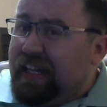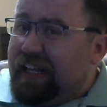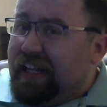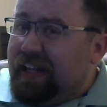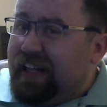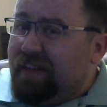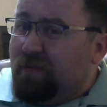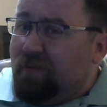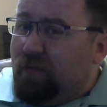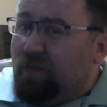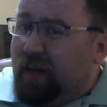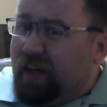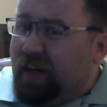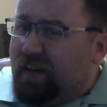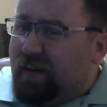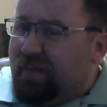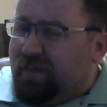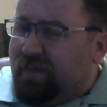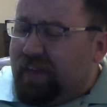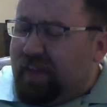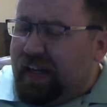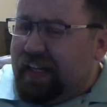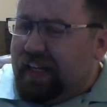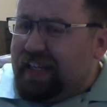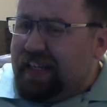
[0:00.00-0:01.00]

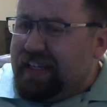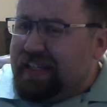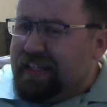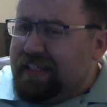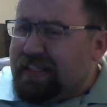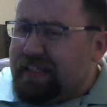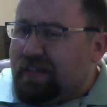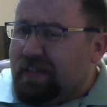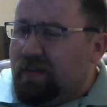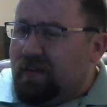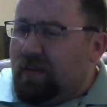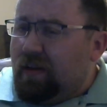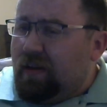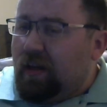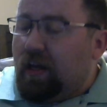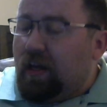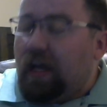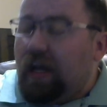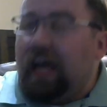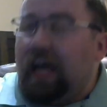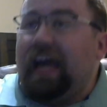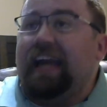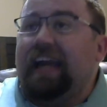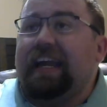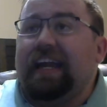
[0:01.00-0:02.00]
weird thing is,
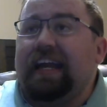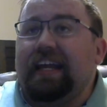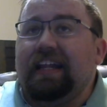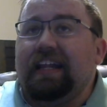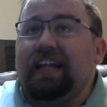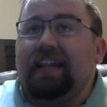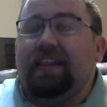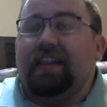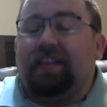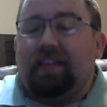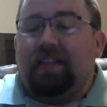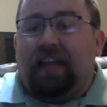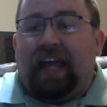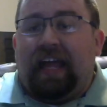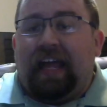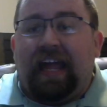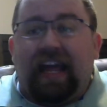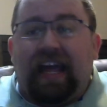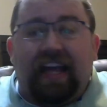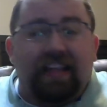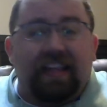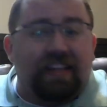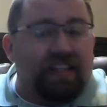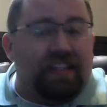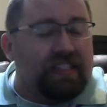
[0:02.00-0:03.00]
I kind of
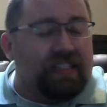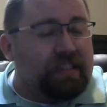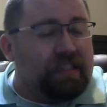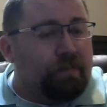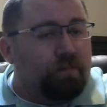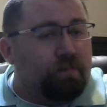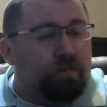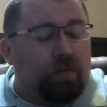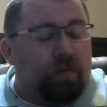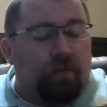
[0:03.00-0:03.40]
had this